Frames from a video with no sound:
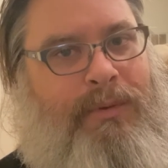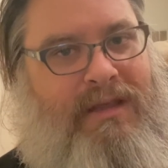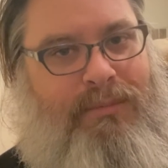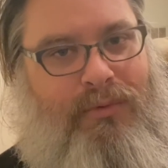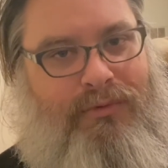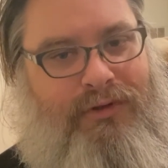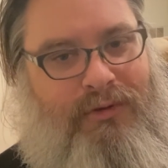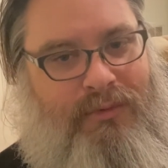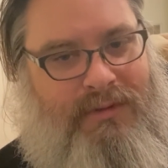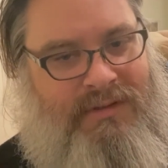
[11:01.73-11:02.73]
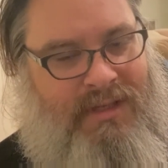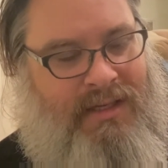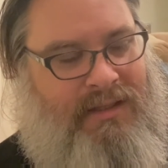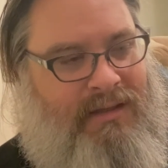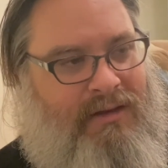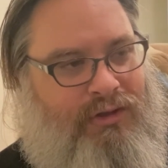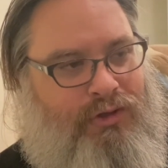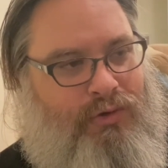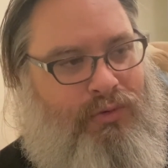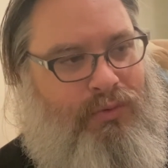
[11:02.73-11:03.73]
people too. It's like,
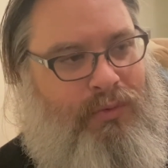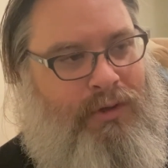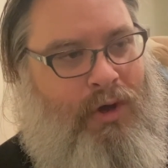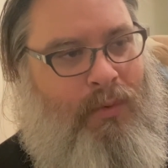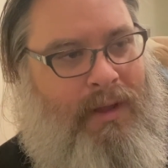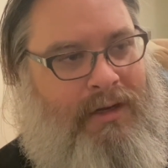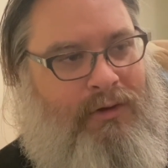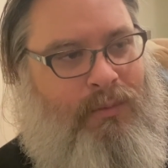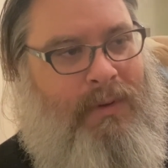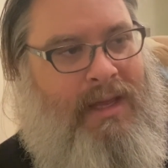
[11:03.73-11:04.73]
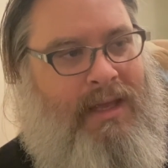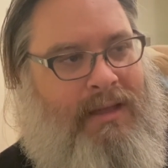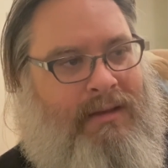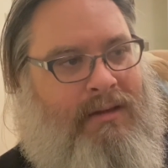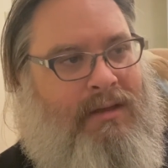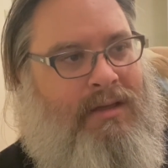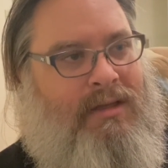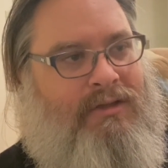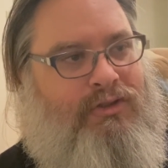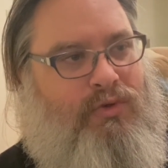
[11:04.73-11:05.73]
you go out of your way
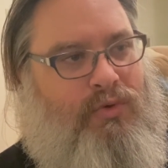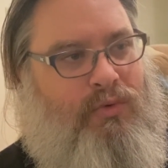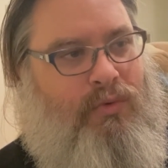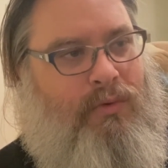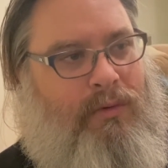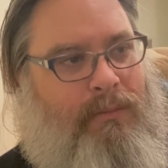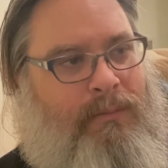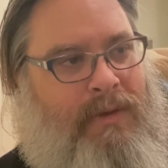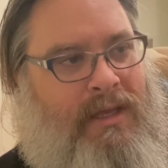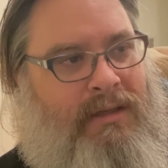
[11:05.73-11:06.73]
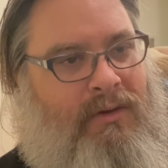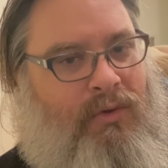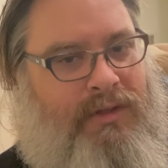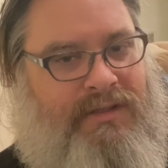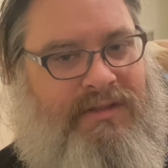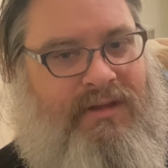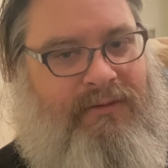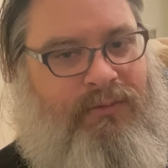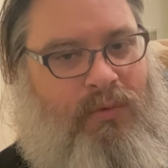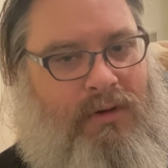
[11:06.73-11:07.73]
to make all this
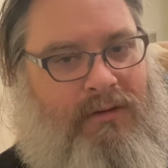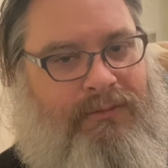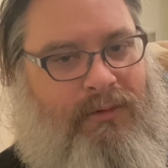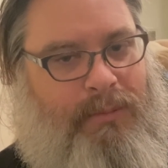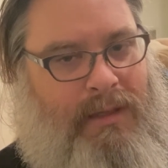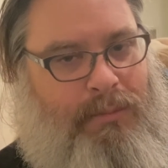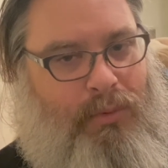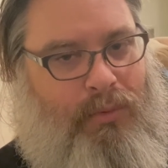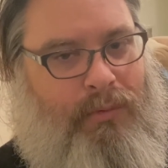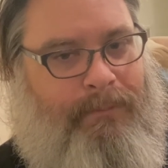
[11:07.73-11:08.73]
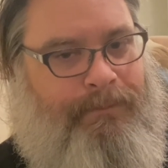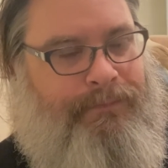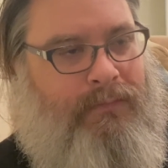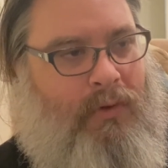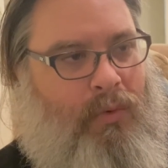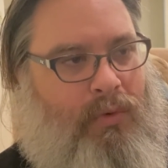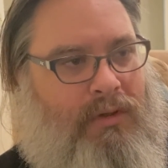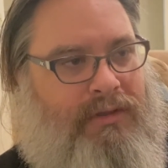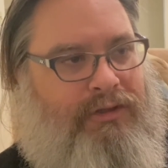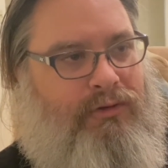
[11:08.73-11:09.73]
stuff work for people,
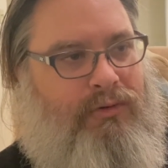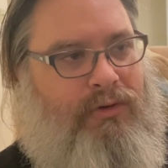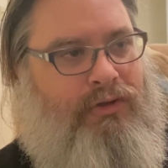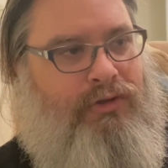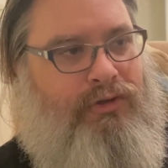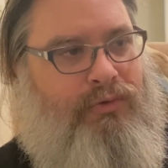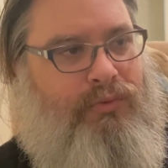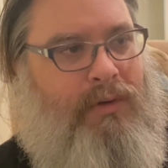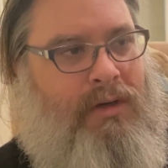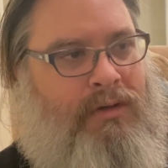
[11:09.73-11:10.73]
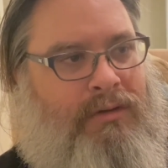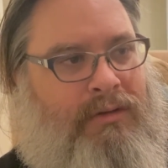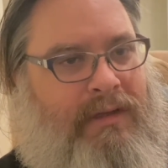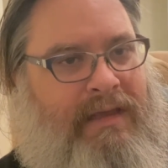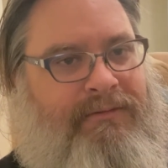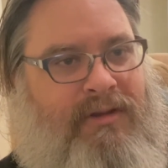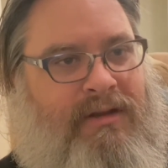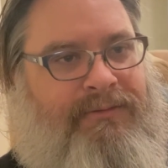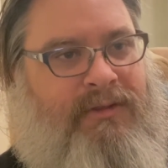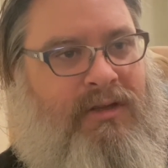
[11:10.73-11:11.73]
or you are, even
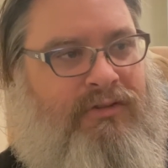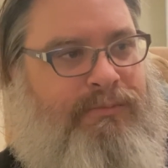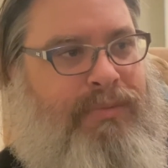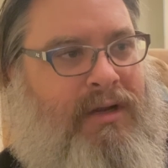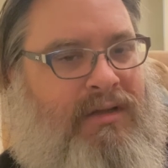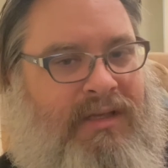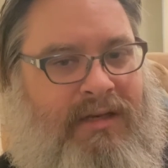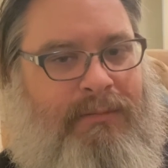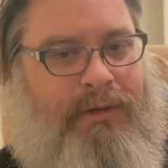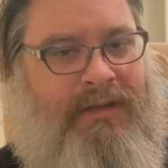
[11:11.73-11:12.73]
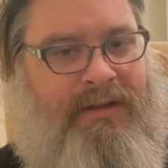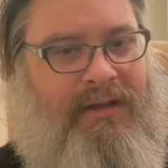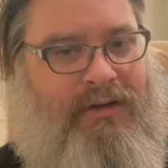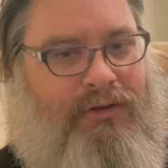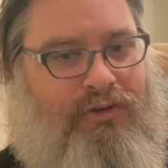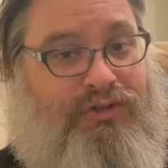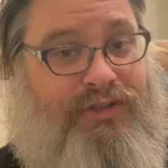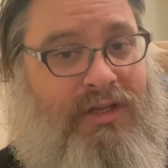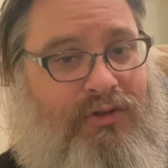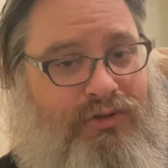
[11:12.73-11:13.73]
if there's barely anybody there, you're
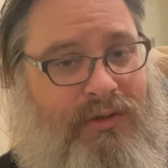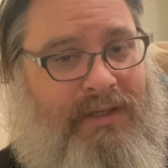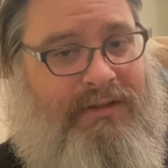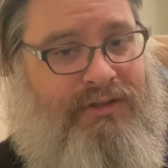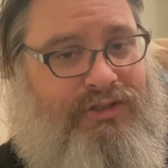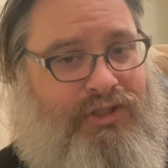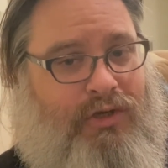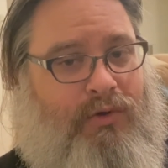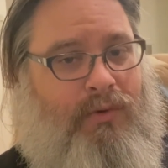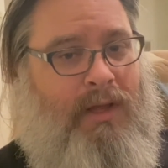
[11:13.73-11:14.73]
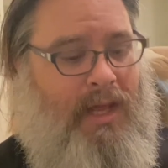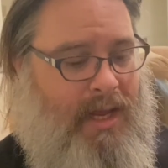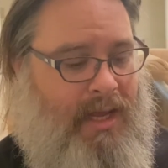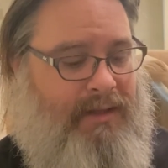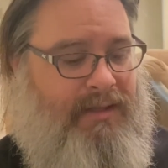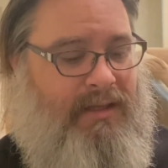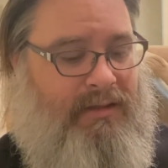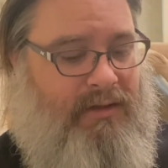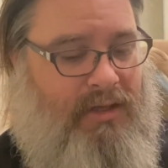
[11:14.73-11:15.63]
still trying to show that